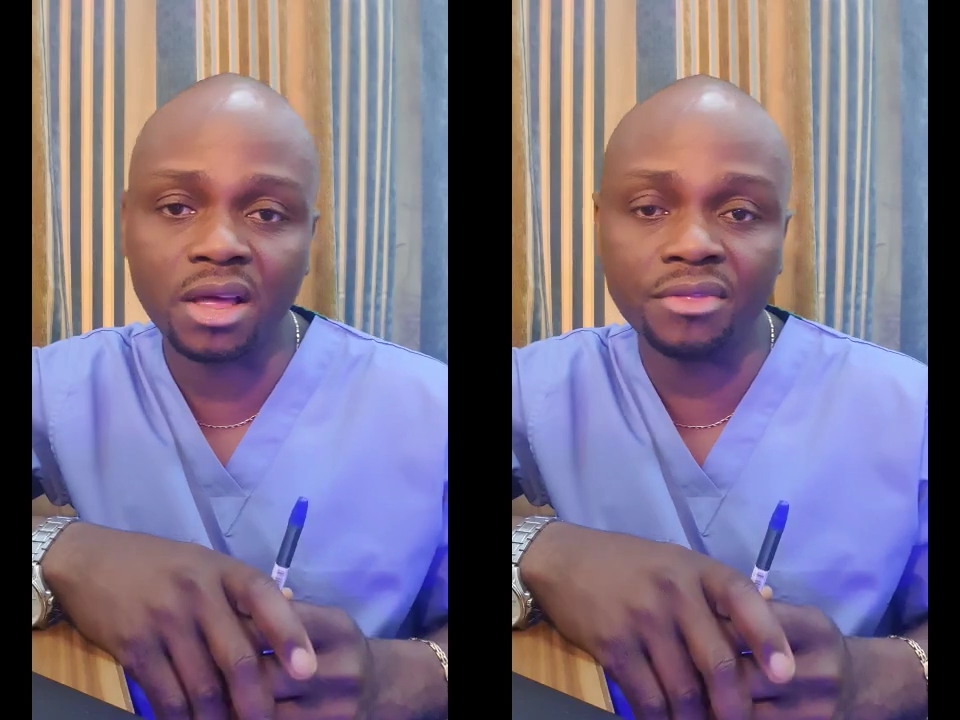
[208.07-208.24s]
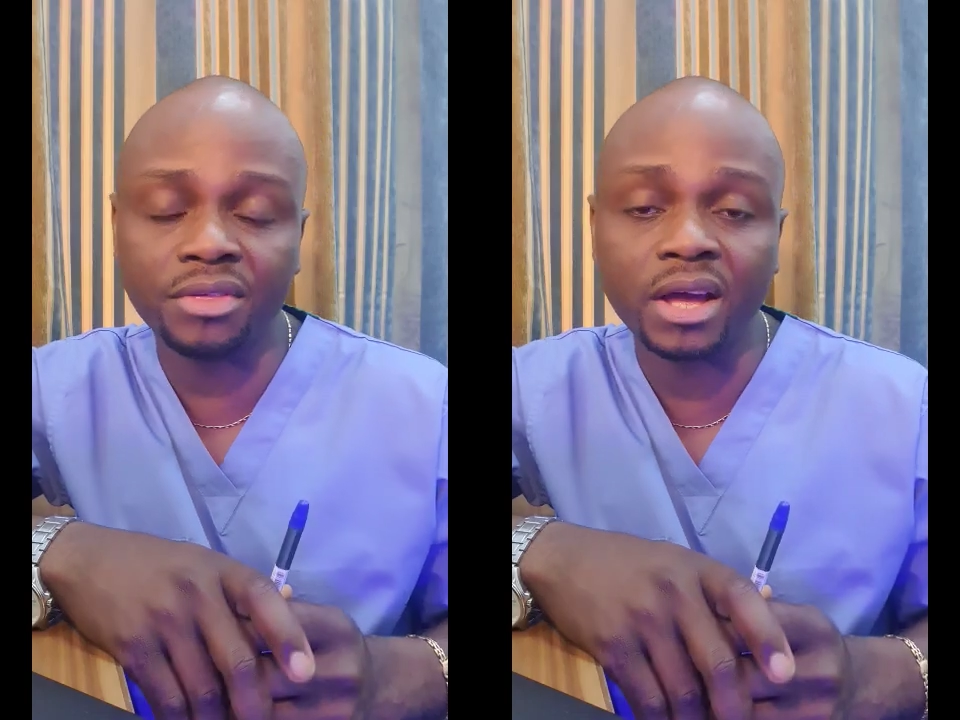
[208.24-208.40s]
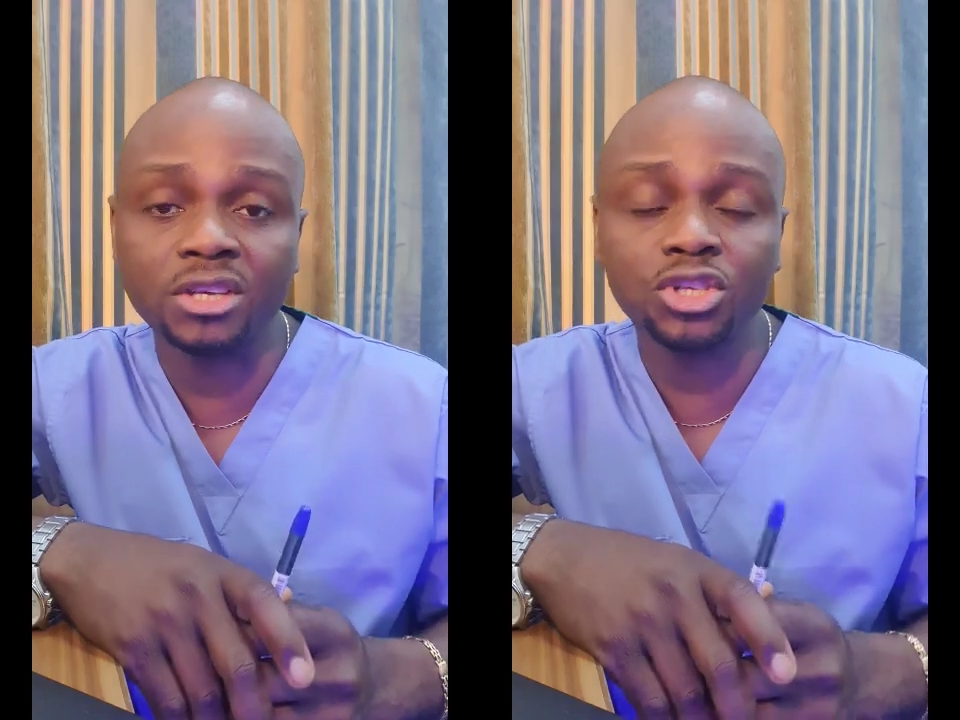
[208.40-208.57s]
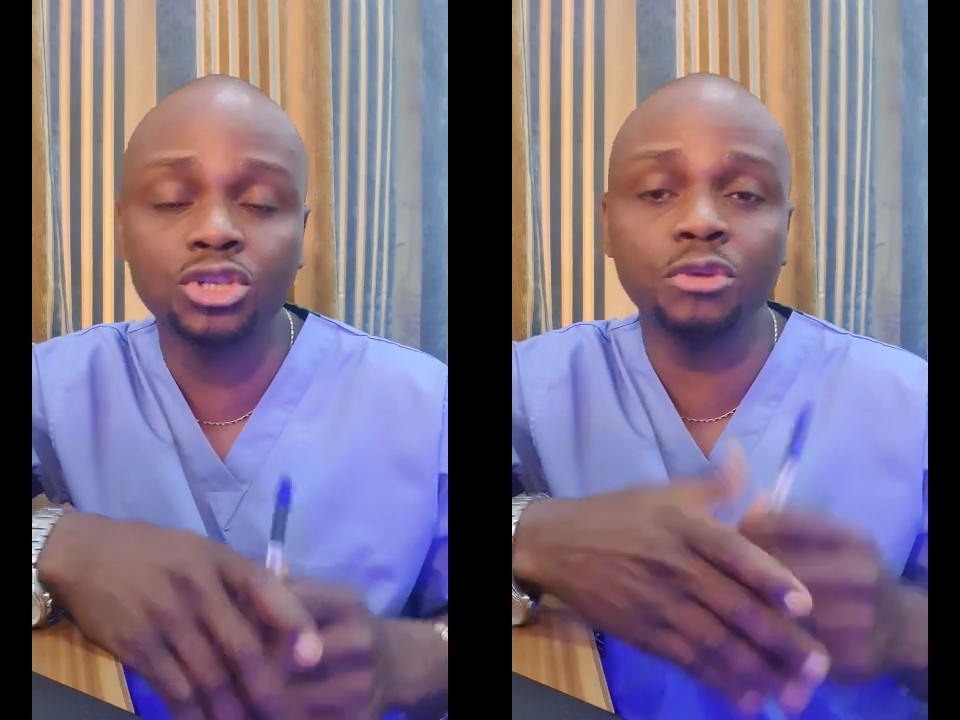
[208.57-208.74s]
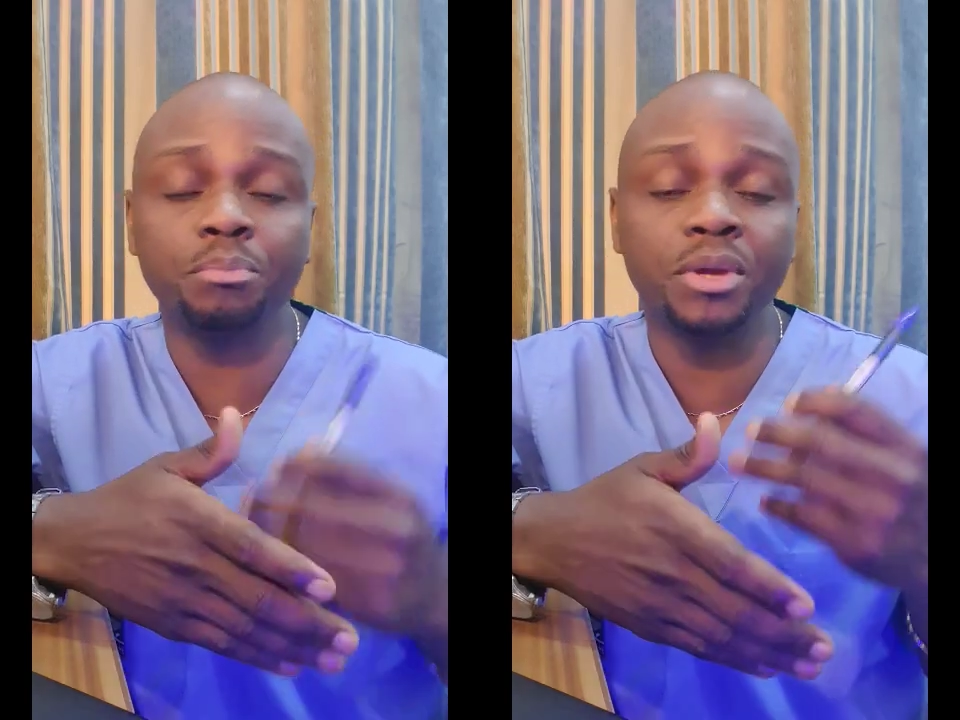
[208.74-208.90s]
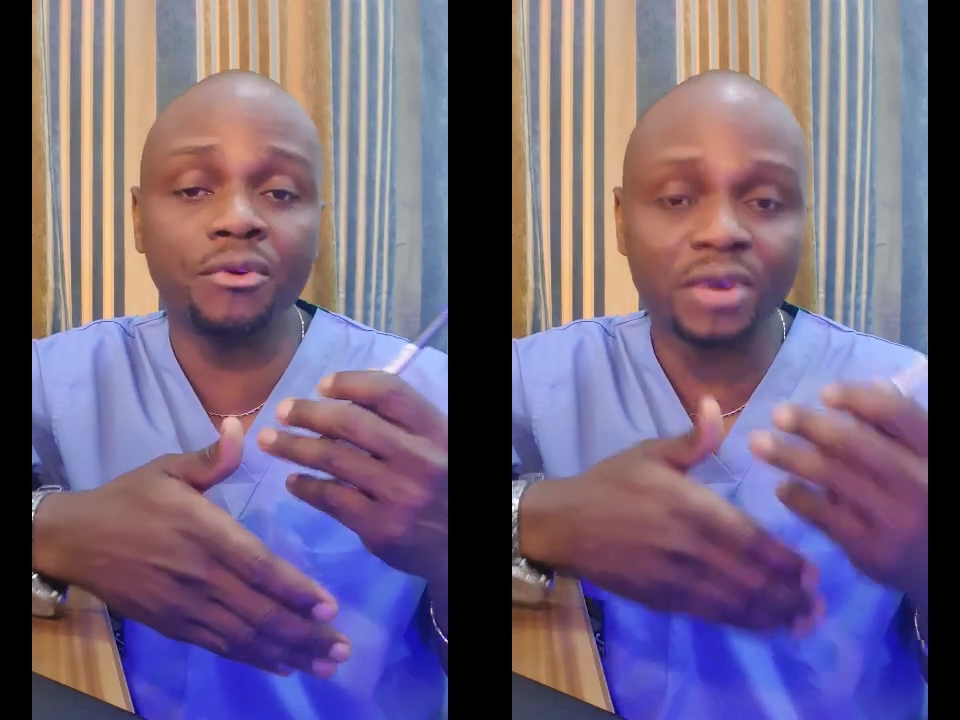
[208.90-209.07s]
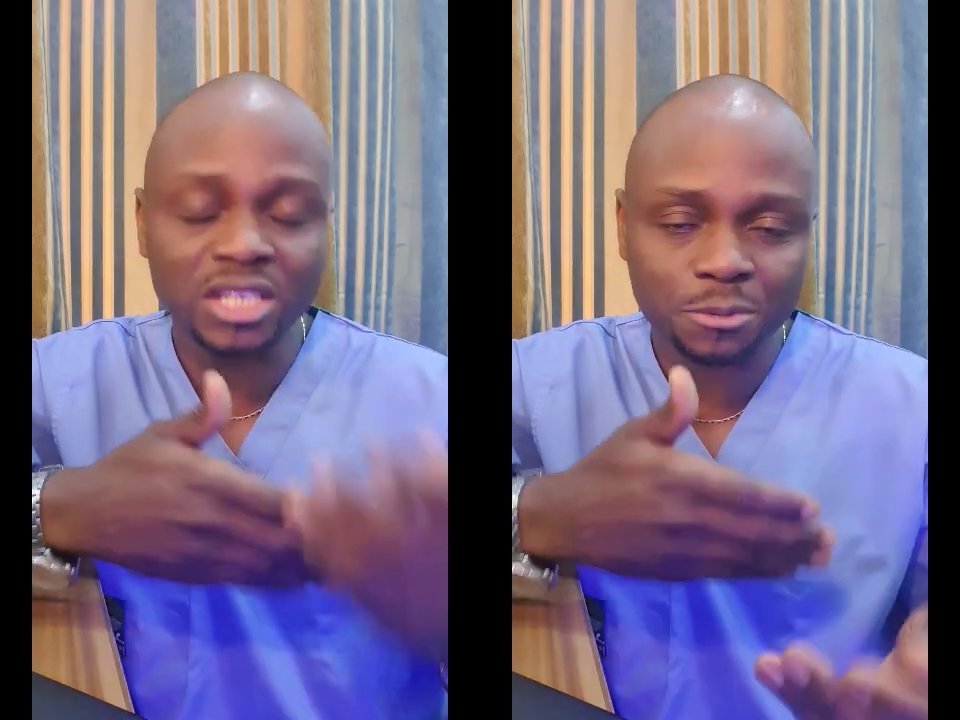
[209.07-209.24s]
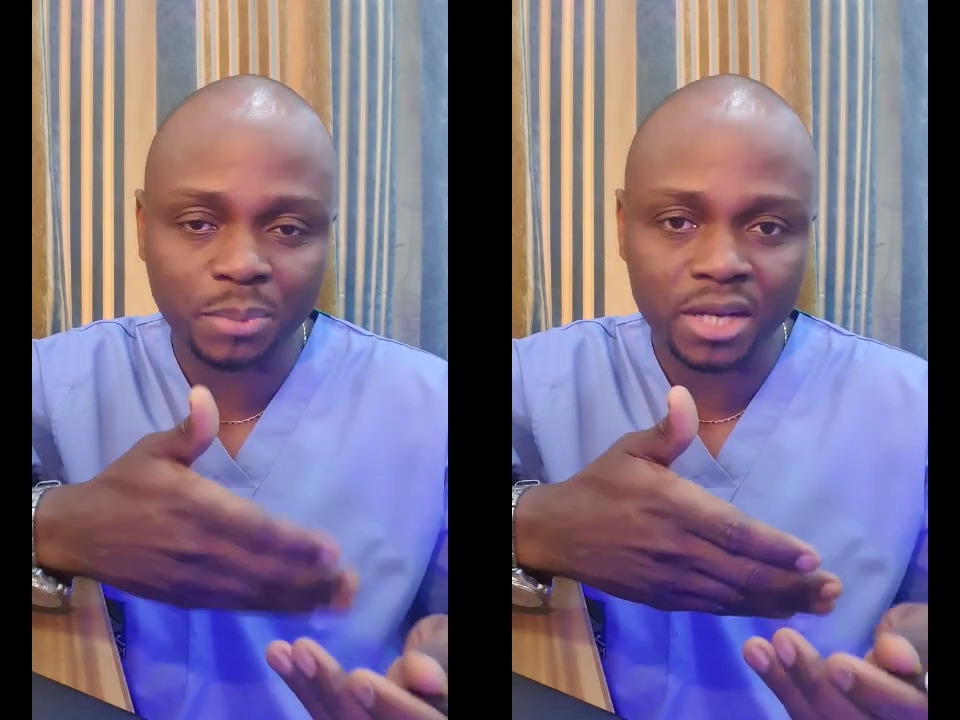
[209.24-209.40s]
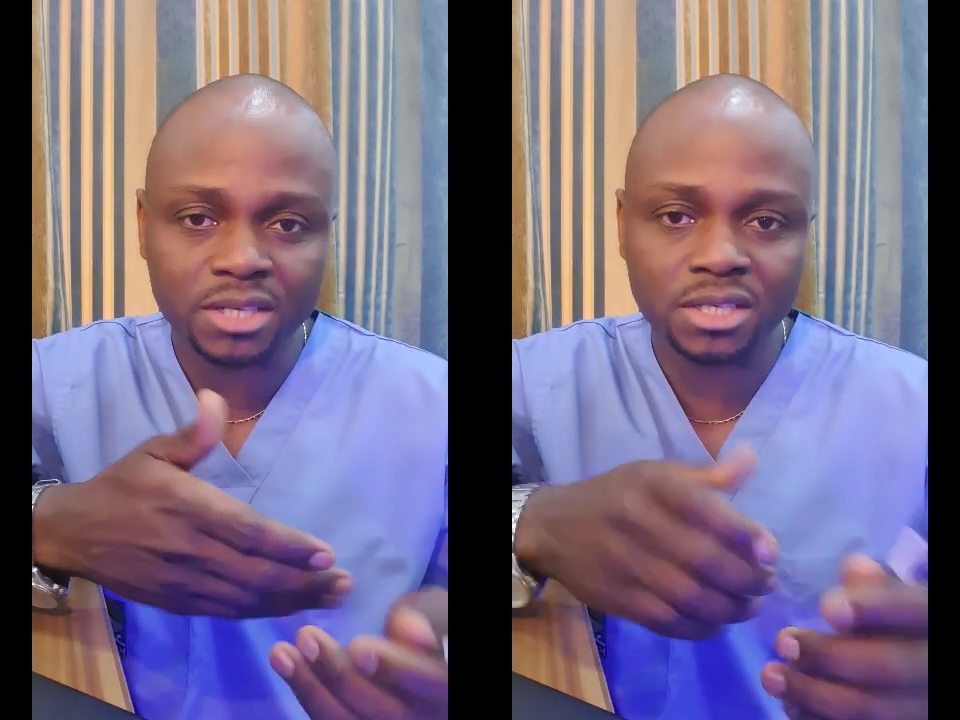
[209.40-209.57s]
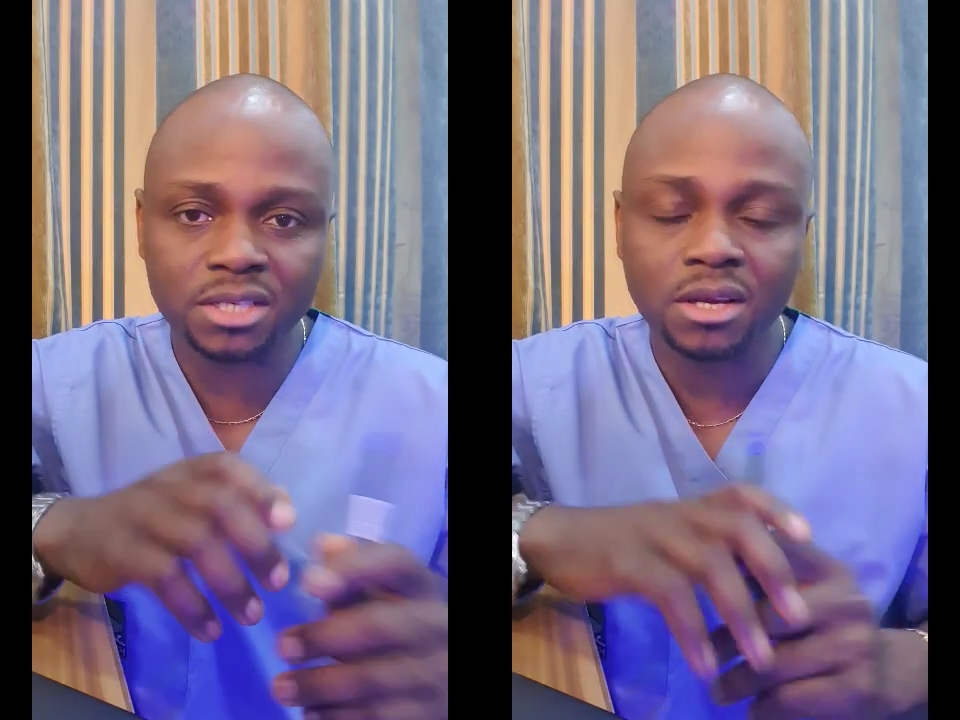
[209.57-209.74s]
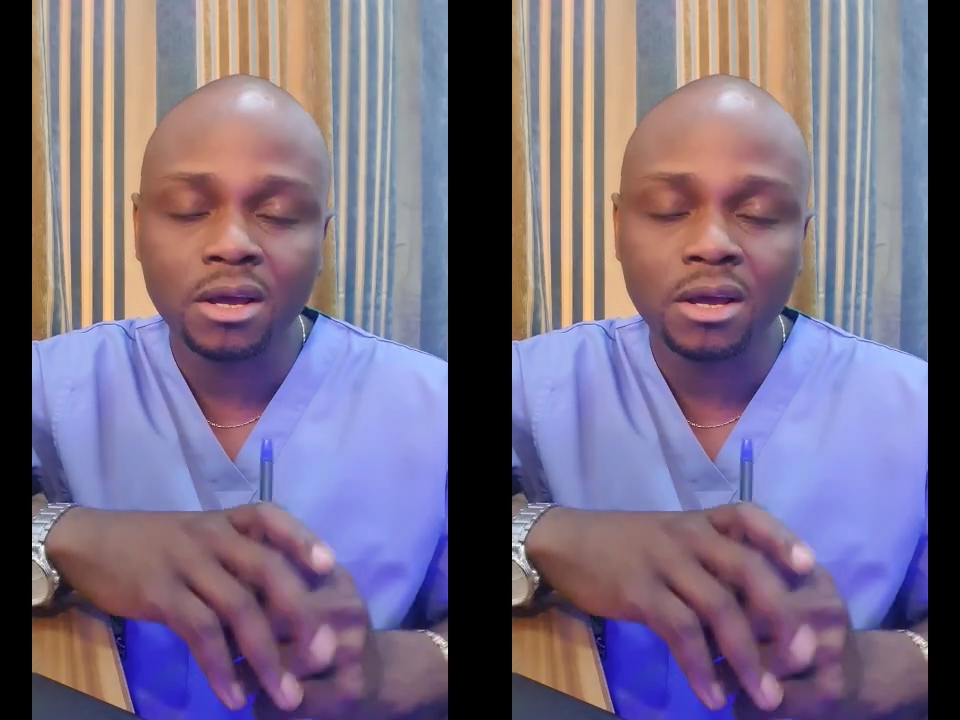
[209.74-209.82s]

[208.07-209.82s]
that should be respected